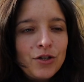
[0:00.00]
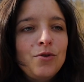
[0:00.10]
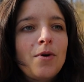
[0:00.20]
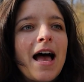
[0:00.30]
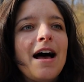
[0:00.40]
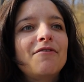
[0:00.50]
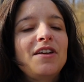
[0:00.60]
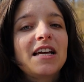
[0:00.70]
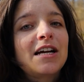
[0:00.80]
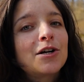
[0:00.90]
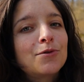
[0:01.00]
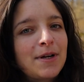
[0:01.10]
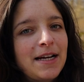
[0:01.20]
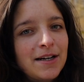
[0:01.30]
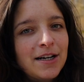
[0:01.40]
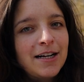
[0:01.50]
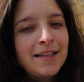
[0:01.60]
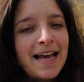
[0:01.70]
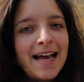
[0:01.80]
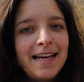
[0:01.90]
to having a career
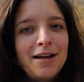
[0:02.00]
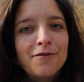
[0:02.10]
that